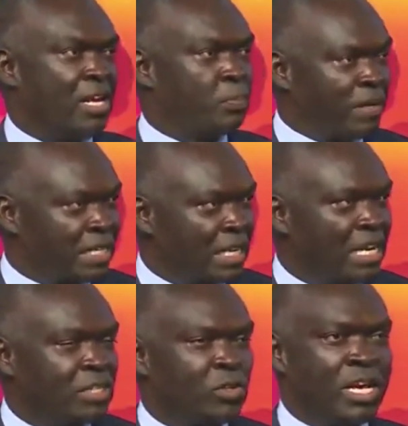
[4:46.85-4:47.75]
and
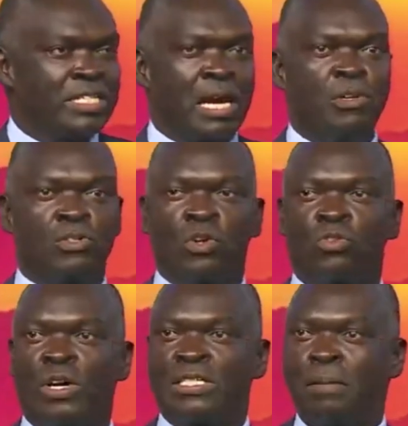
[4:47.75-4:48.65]
particularly today is coming to talk
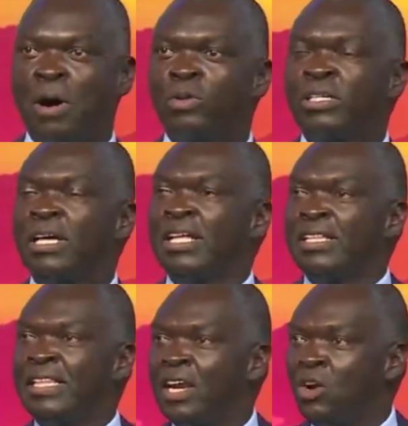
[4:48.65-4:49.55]
to us about
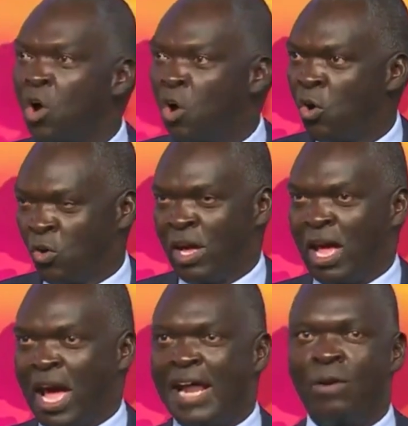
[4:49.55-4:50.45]
the
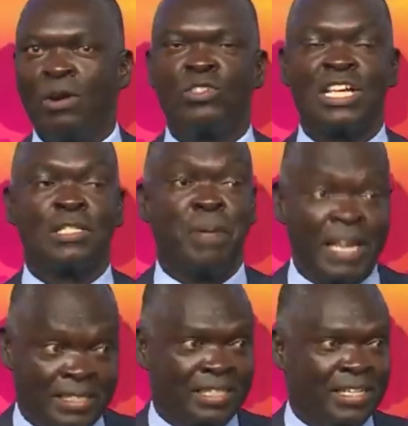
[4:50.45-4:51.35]
law, and I want to
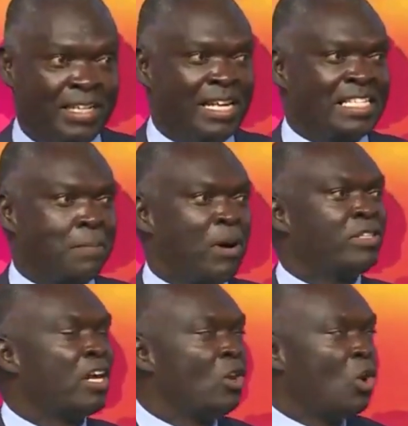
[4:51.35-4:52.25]
suspect it's
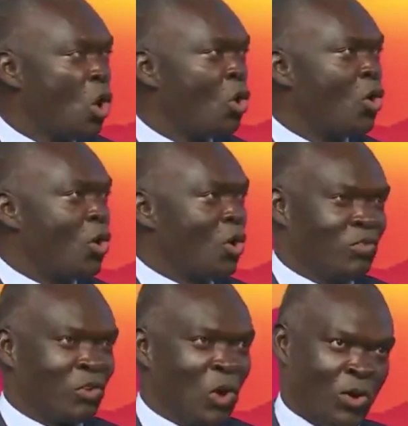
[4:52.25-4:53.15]
about the law
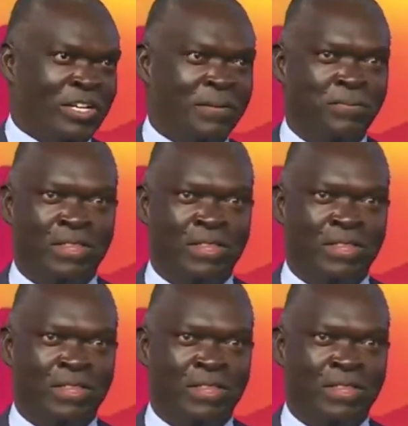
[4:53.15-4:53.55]
of God.